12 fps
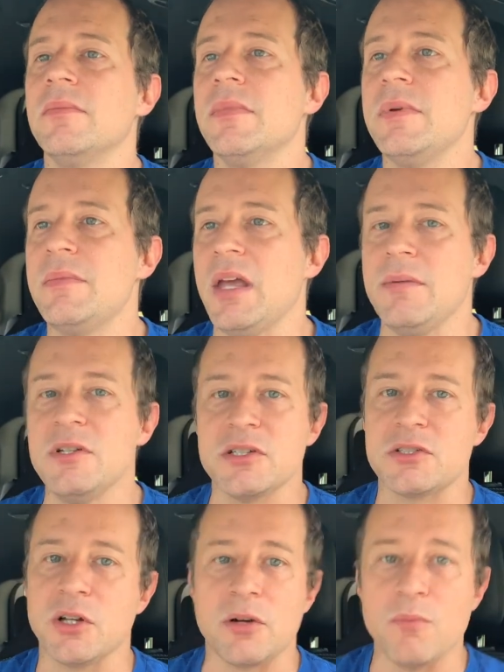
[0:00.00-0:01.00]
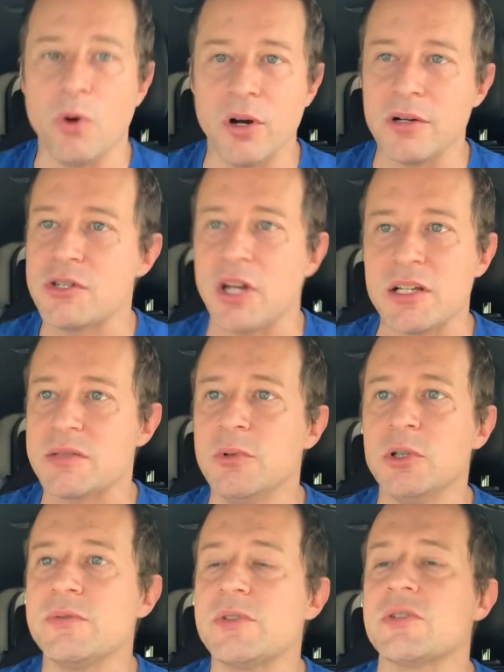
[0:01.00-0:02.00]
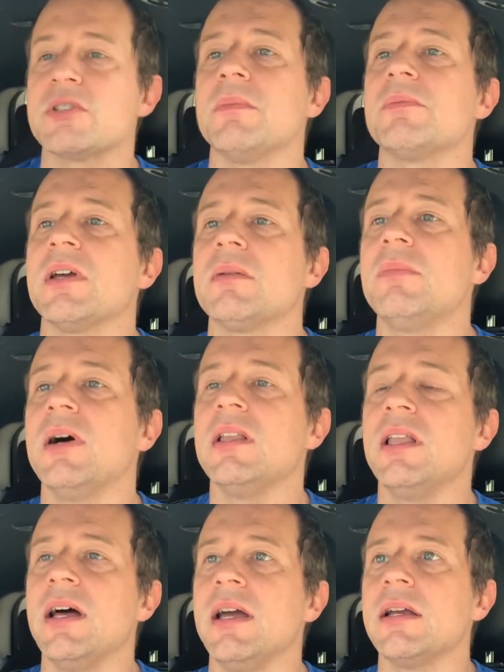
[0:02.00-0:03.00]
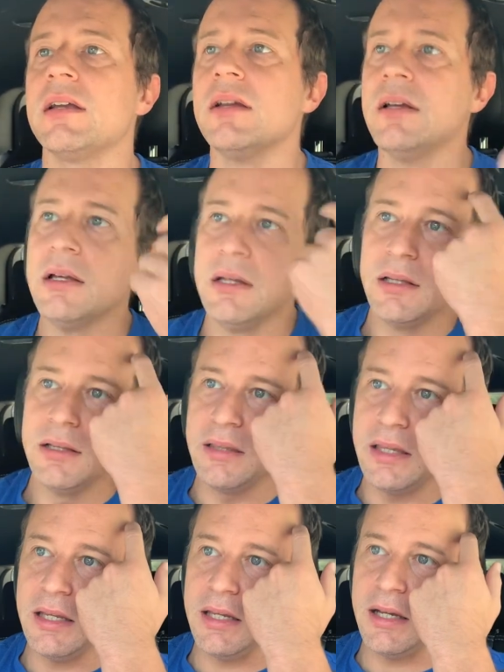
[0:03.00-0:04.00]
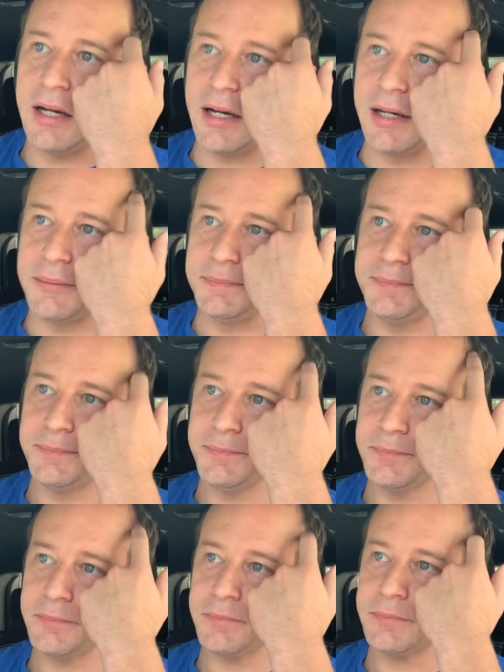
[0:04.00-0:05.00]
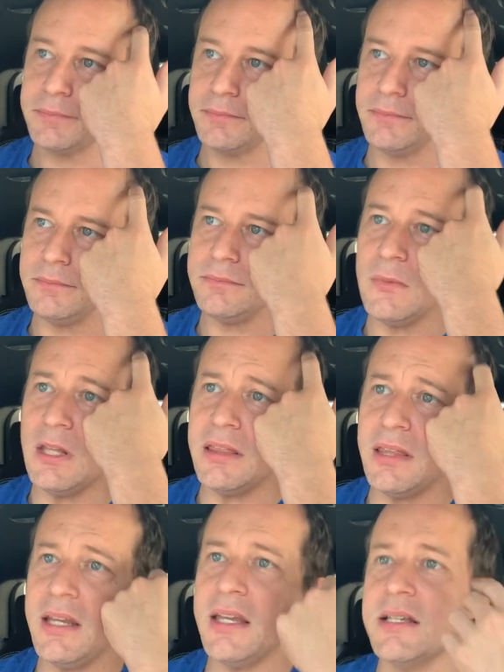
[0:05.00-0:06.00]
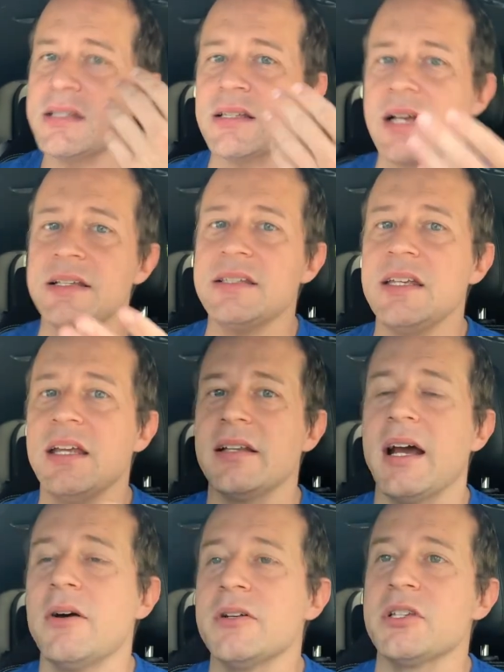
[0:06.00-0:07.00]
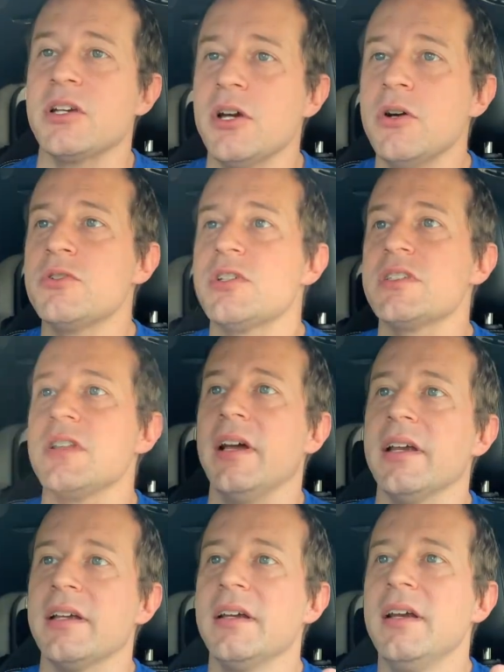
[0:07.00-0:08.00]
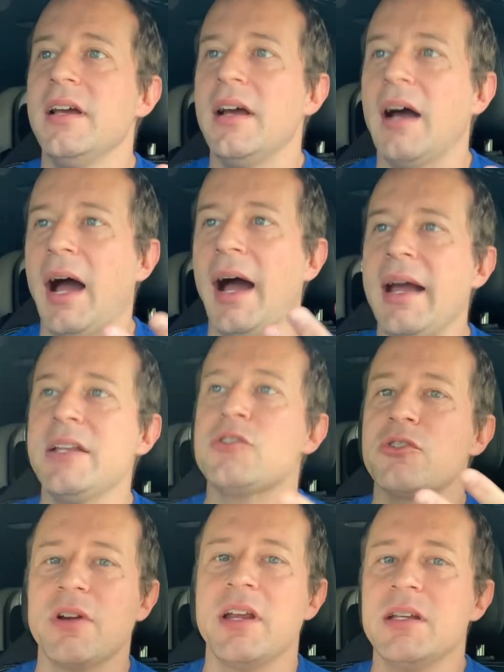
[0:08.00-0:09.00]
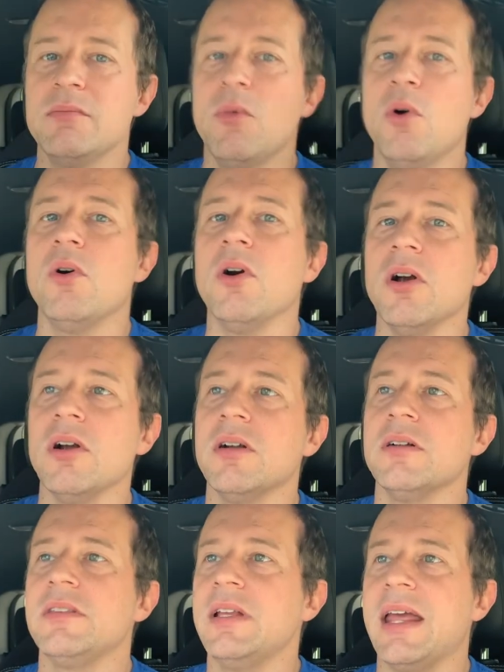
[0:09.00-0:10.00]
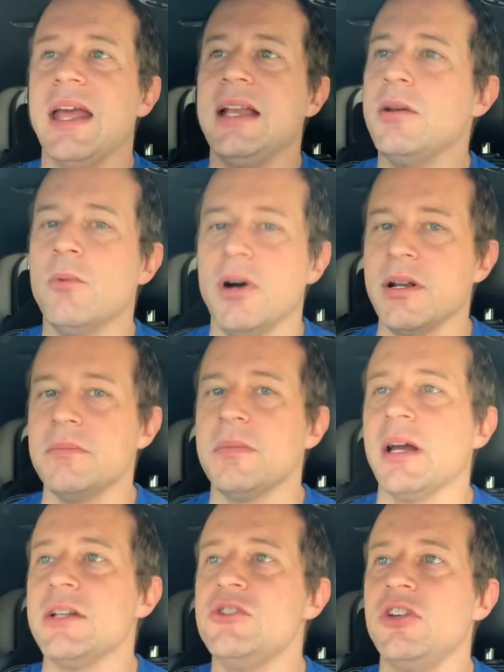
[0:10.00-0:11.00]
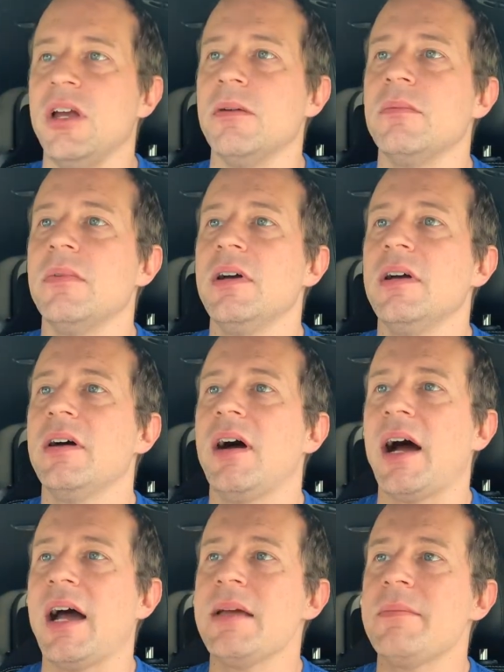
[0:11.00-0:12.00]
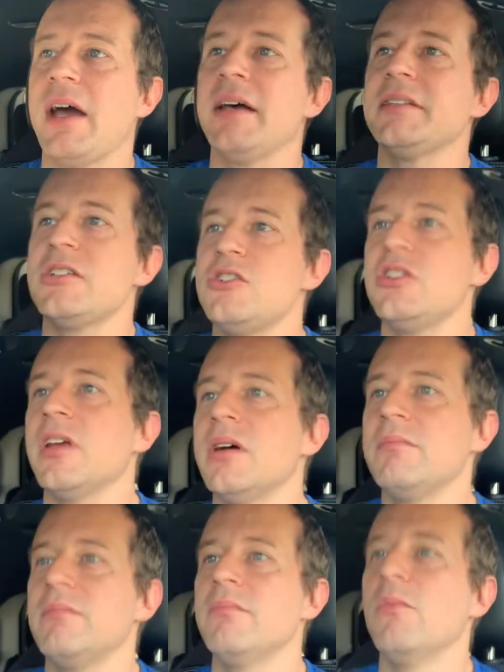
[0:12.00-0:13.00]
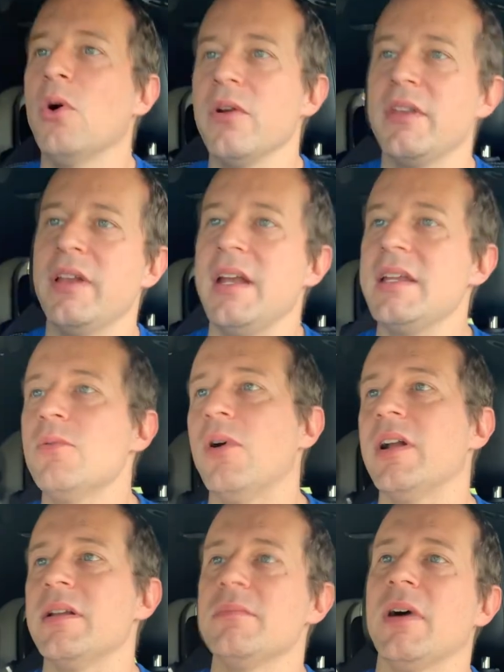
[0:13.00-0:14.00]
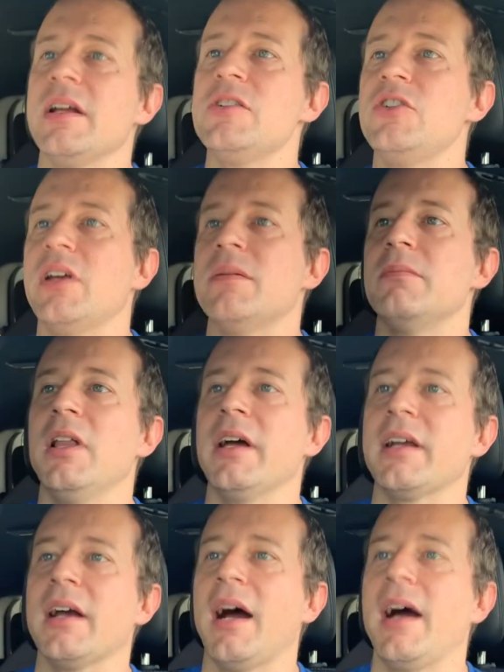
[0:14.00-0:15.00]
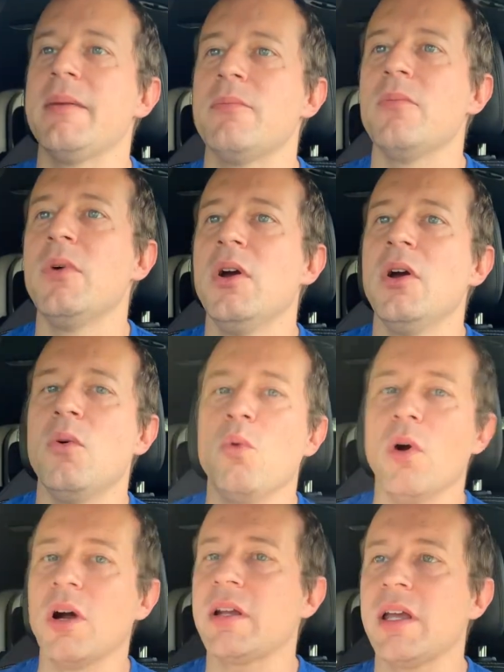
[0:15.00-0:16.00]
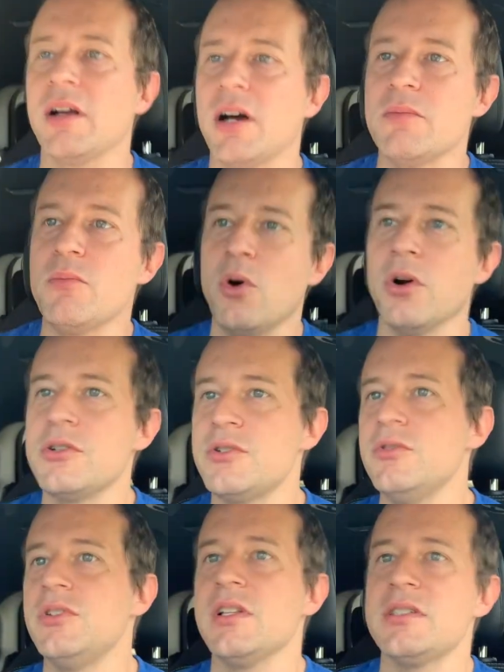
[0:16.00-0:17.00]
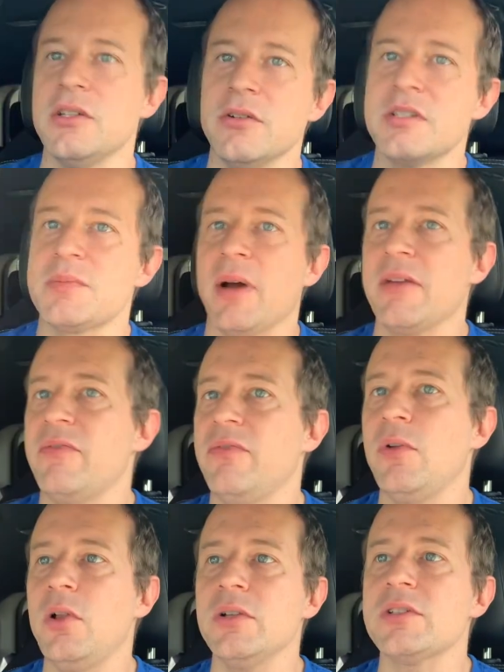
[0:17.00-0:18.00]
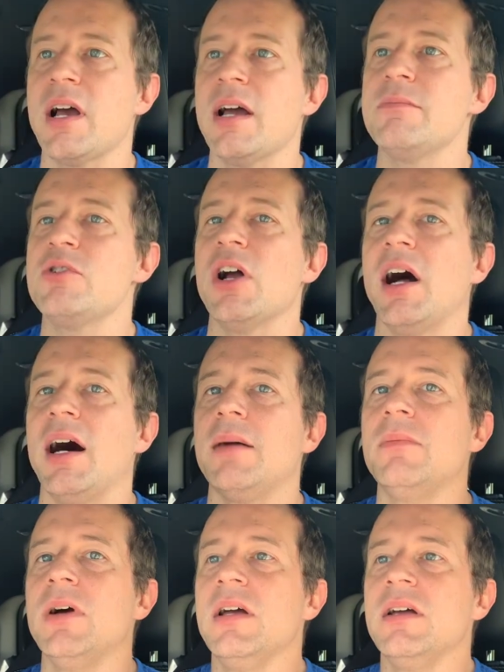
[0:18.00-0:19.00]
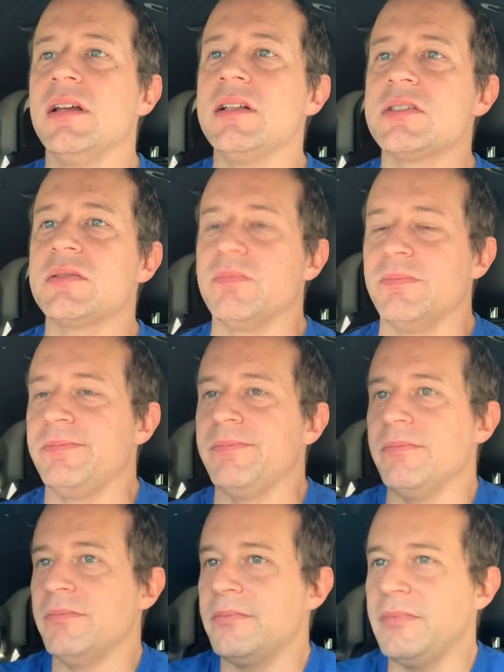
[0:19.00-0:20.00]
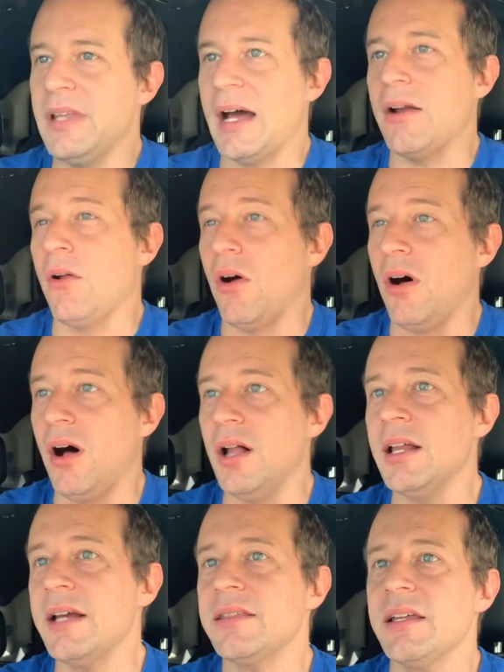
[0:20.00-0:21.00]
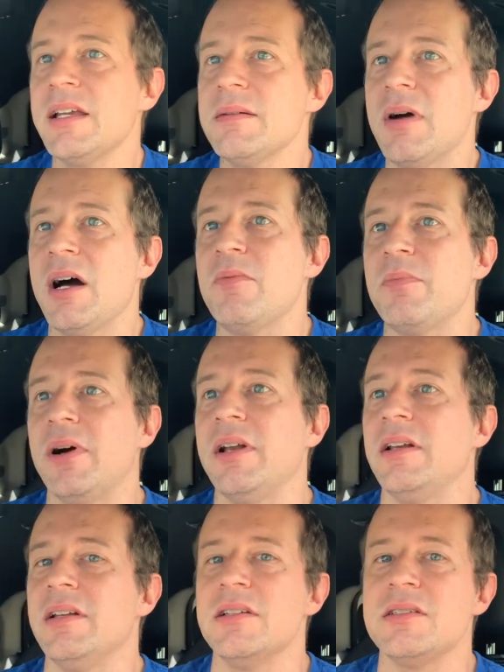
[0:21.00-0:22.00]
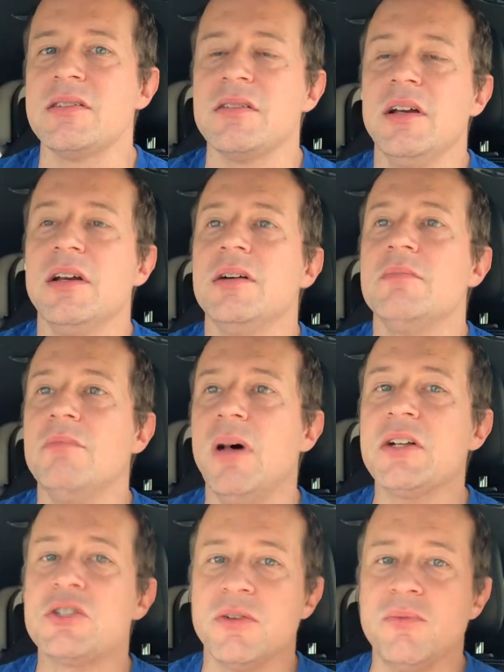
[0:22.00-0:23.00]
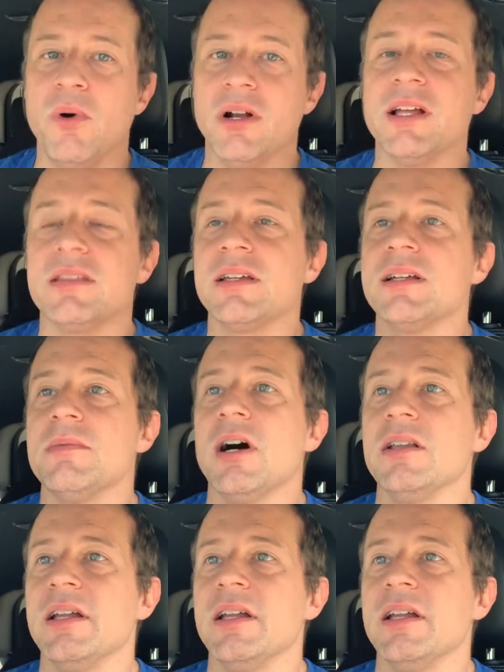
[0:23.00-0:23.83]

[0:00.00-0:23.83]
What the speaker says: Maybe just took more chest moves or something. But like the thing is I see it now as a coach, is like I train more than anyone in my gym. I am at the gym more than anyone in my gym. Like I'm working on more jiu-jitsu. It's my full-time job. It's not all I think about, but it is much of what I think about.